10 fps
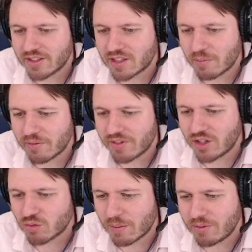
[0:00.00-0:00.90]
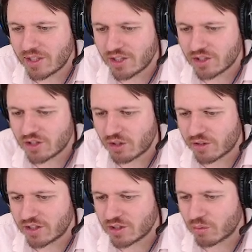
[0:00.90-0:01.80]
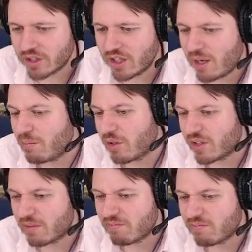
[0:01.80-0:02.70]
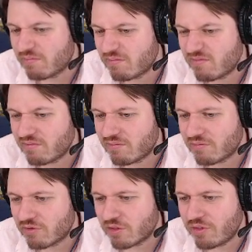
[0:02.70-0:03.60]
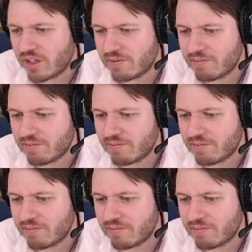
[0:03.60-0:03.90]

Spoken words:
some of these reputation tokens and we're going to upload them for fun.